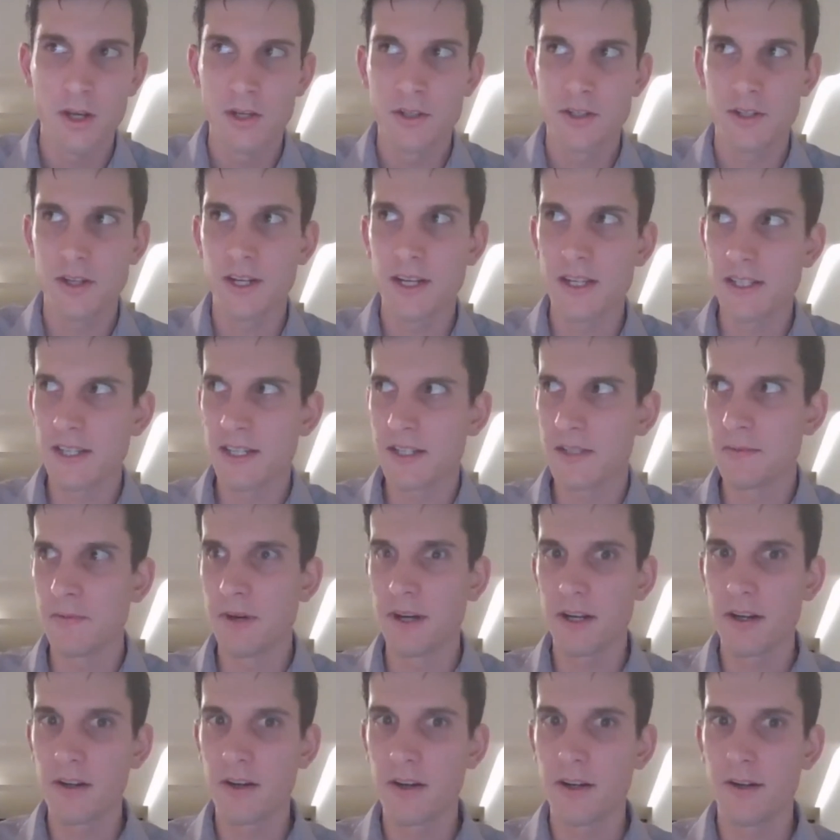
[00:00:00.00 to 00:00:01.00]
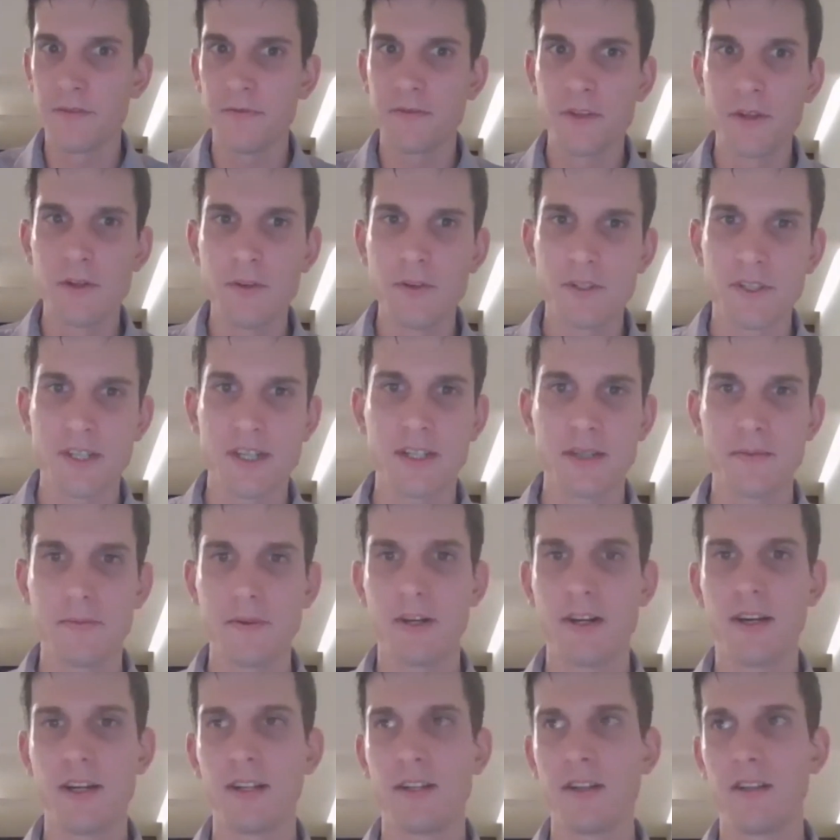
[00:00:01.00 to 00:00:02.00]
So I guess that's my kind of 2 cents
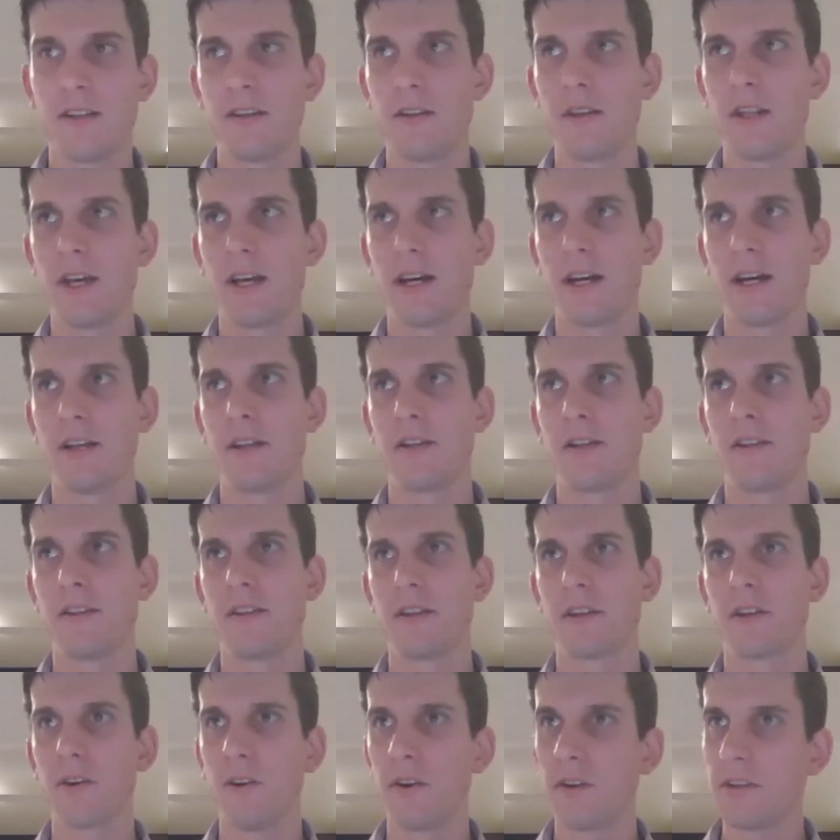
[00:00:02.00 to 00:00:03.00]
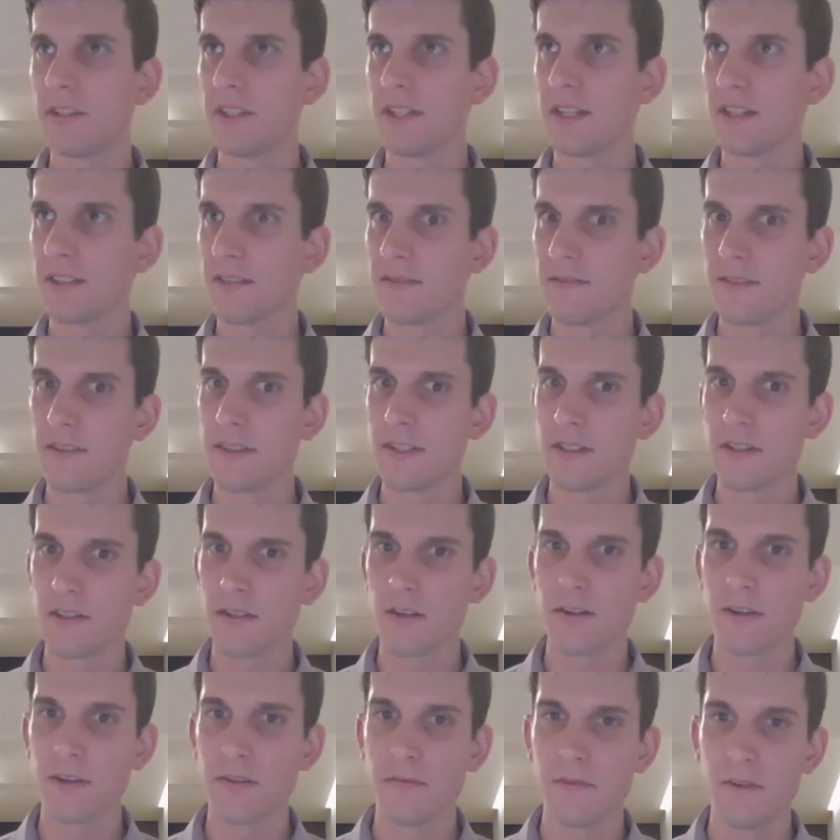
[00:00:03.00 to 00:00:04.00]
behind the context for this
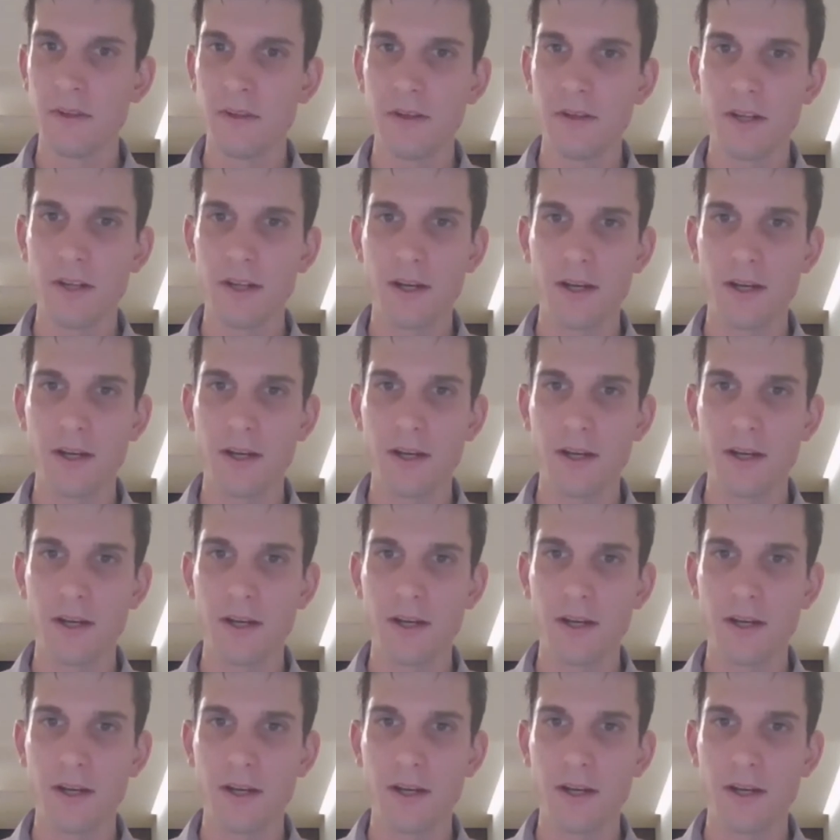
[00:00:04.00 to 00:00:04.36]
document.